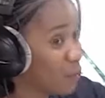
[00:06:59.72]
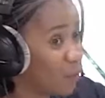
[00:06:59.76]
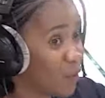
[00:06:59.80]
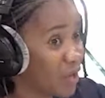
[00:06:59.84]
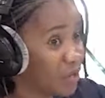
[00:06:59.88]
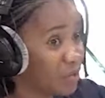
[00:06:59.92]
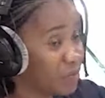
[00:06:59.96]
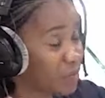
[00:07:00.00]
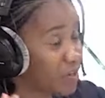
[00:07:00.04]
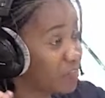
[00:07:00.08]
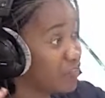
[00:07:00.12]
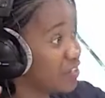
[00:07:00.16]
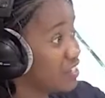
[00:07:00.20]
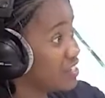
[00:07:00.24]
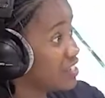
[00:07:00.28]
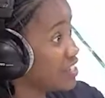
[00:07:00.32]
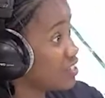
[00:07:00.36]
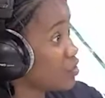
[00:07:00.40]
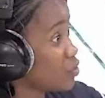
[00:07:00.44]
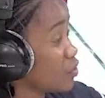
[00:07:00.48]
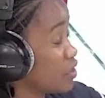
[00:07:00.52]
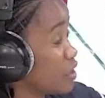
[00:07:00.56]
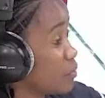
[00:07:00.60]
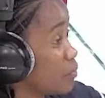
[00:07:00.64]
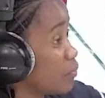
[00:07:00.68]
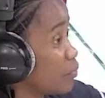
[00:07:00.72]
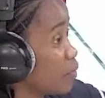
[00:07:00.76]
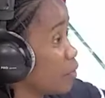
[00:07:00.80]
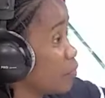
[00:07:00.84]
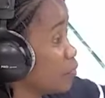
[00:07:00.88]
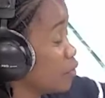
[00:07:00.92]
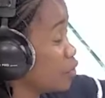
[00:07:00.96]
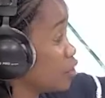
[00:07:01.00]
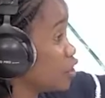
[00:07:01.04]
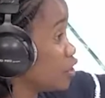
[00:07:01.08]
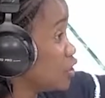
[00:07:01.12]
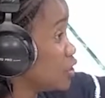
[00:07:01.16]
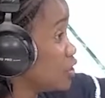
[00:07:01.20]
One of my friends just got a
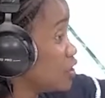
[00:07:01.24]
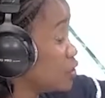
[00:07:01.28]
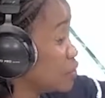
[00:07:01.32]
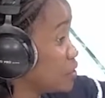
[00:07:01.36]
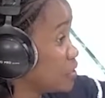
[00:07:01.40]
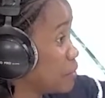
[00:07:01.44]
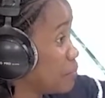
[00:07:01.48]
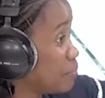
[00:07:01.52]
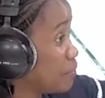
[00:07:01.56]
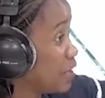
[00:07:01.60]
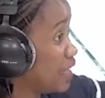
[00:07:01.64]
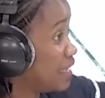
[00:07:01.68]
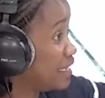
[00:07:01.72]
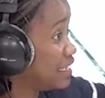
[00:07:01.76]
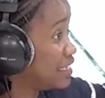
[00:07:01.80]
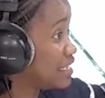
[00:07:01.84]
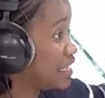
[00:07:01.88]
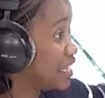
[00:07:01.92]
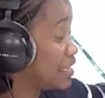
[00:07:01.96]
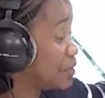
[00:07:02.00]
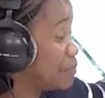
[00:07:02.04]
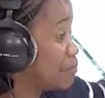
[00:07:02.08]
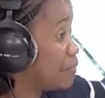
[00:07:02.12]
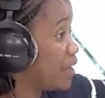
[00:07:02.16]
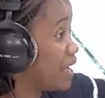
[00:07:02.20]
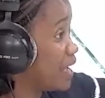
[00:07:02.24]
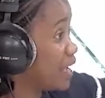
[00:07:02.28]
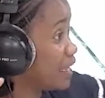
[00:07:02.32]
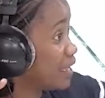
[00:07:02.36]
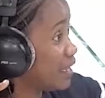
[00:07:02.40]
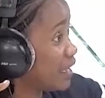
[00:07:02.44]
promotion. She was a manager at a bank.